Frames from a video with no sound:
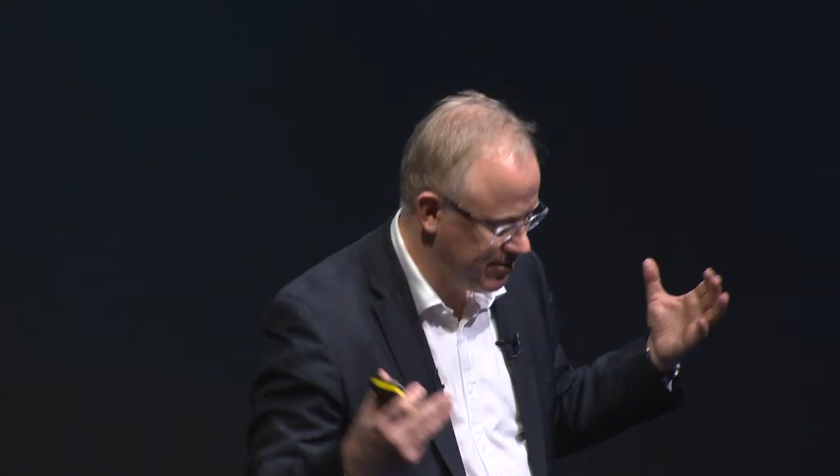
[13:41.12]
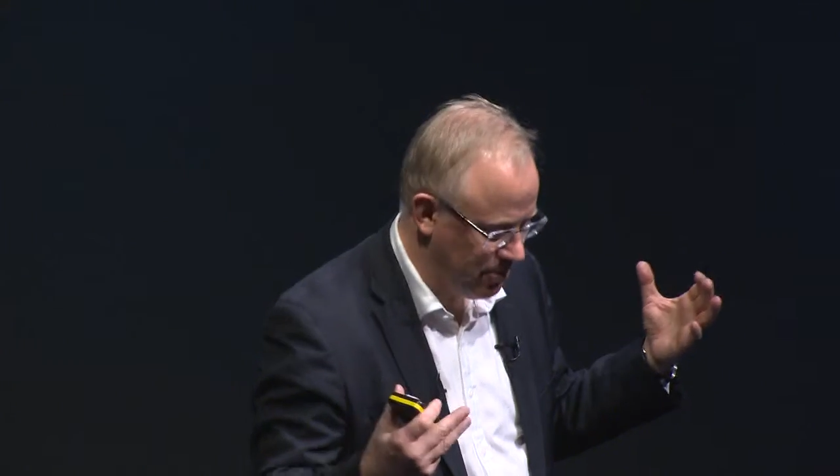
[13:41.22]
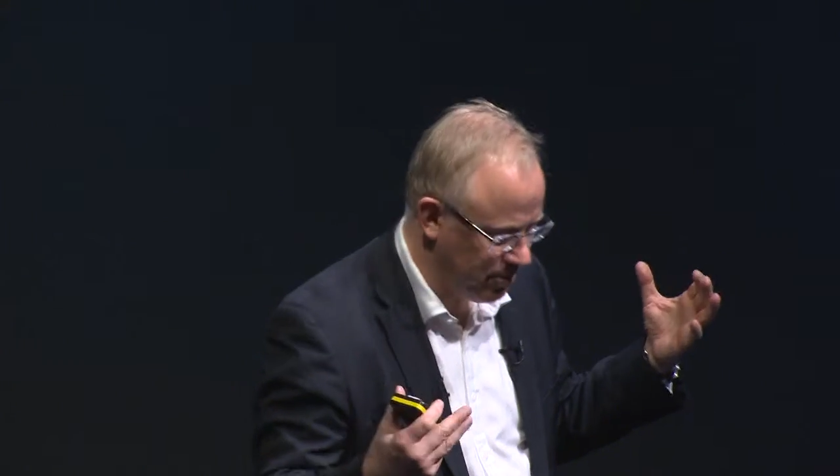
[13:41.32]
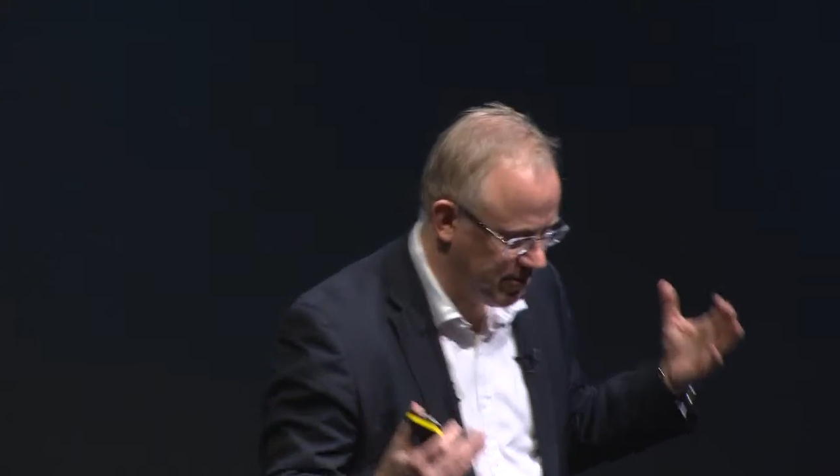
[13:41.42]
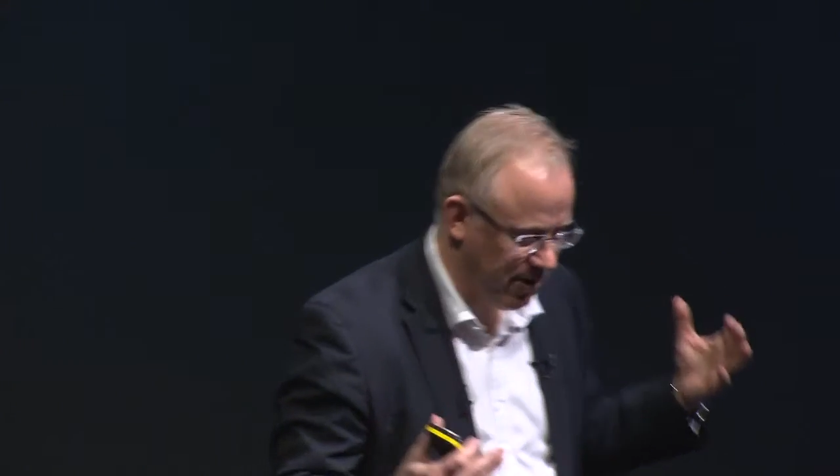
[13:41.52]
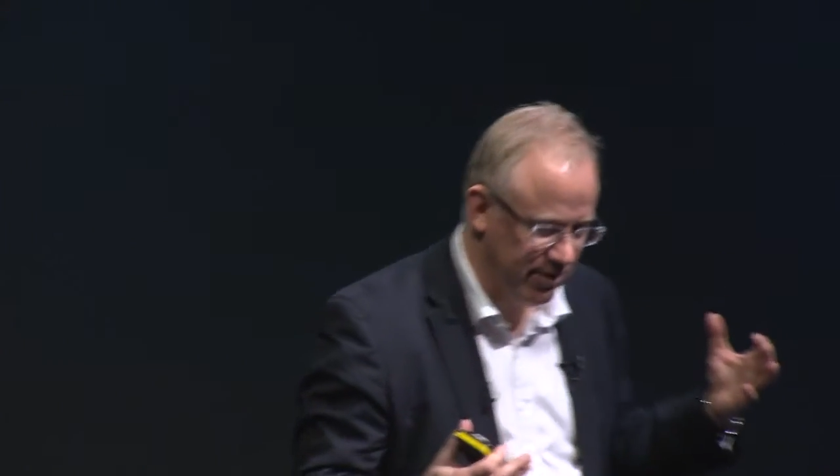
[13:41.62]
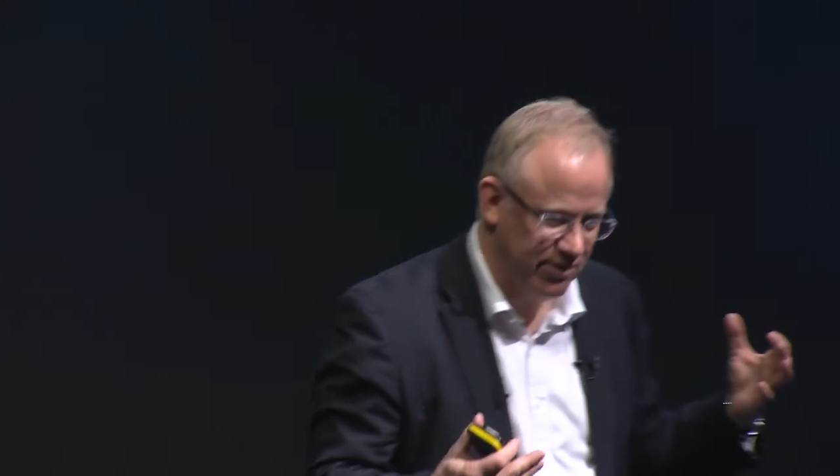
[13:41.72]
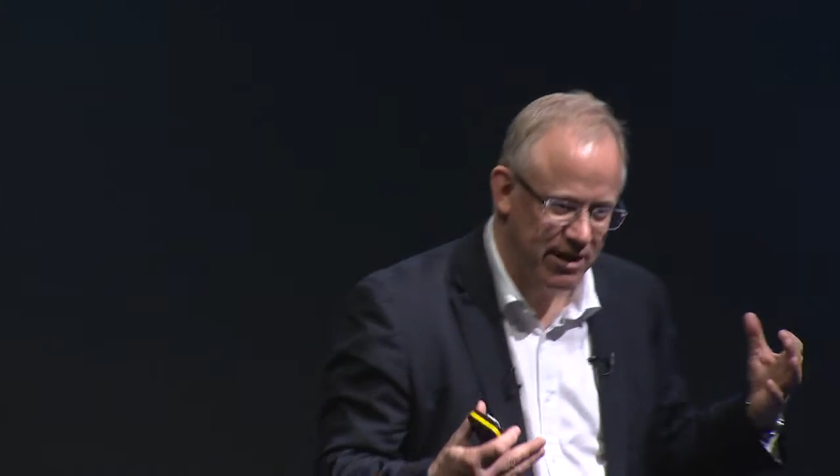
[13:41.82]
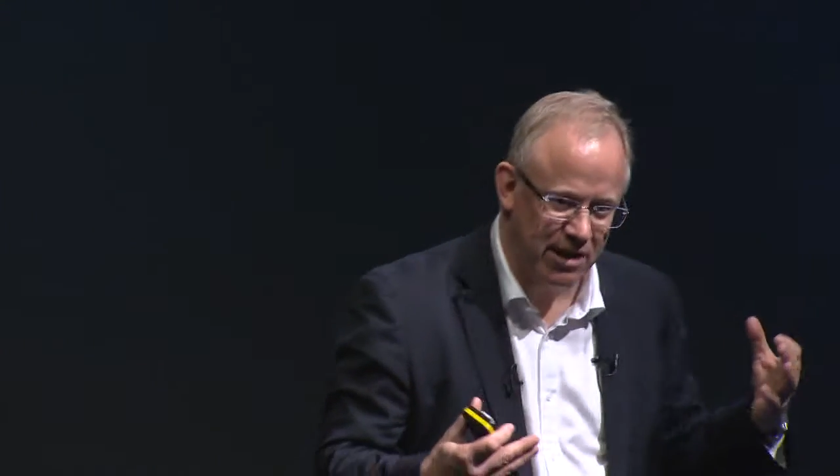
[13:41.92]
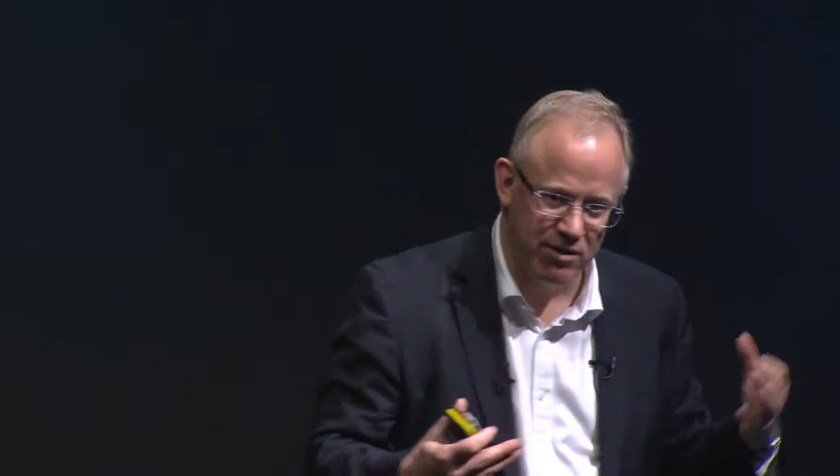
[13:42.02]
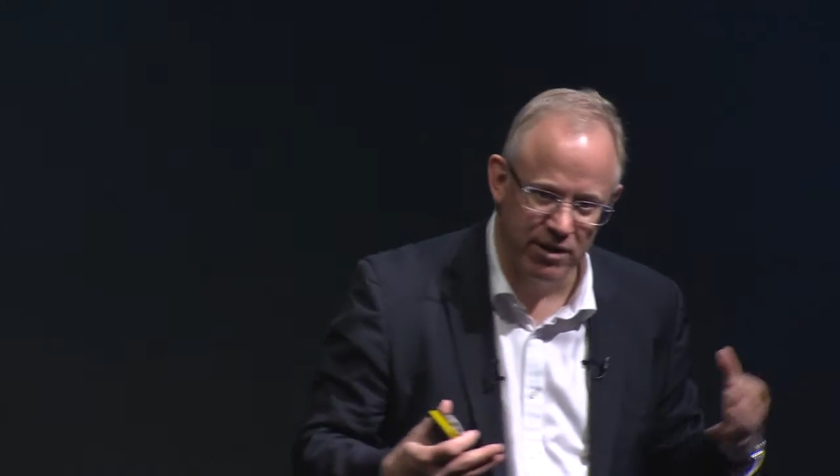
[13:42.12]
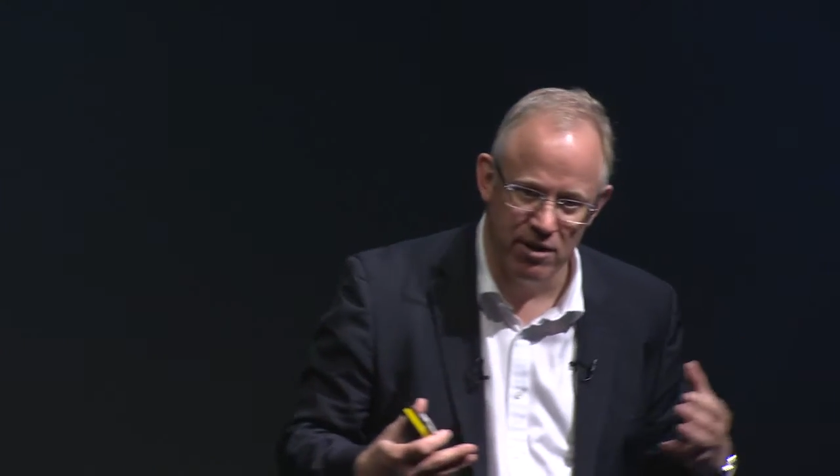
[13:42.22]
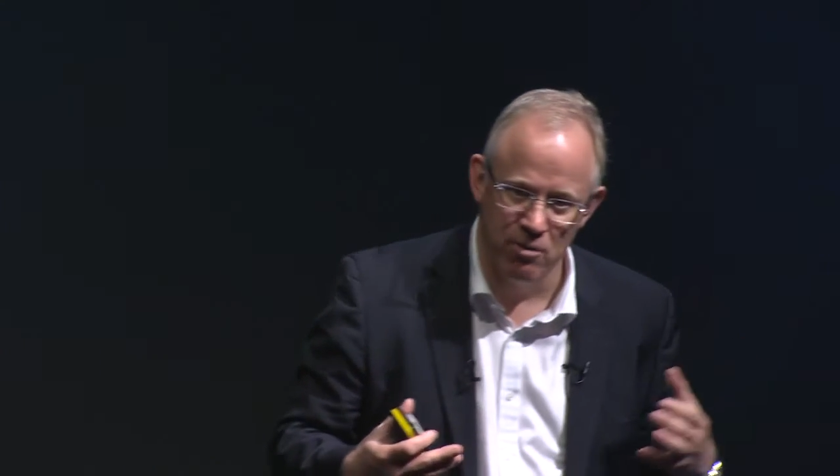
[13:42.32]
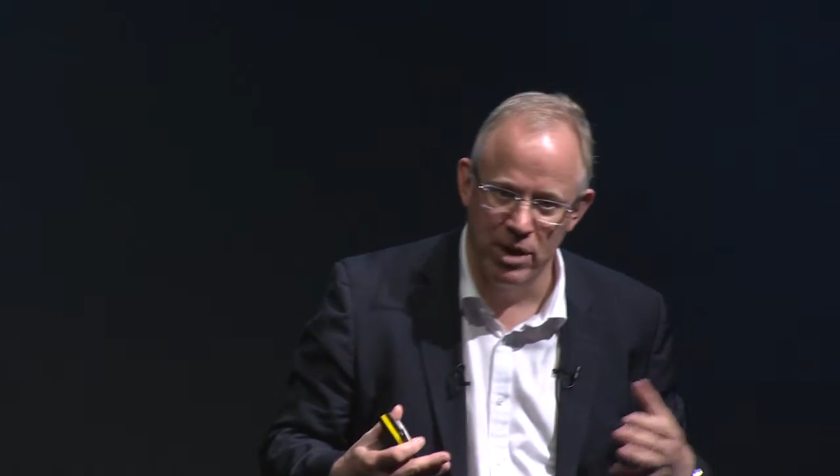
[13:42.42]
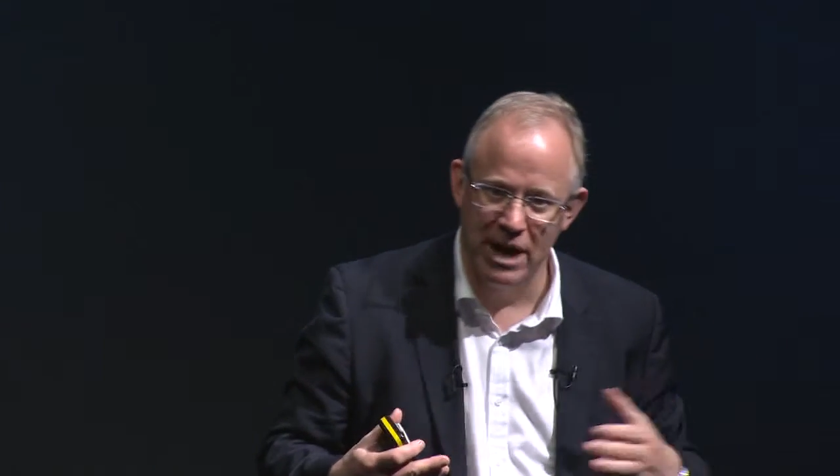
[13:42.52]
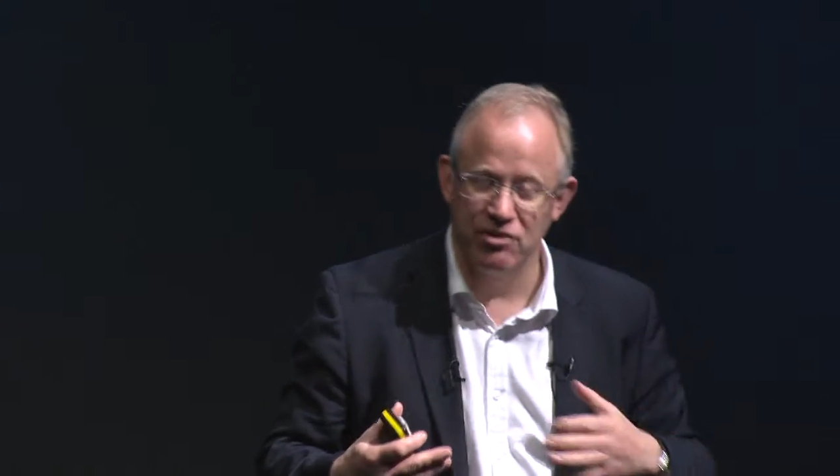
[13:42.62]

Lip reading: always find this staggering, that we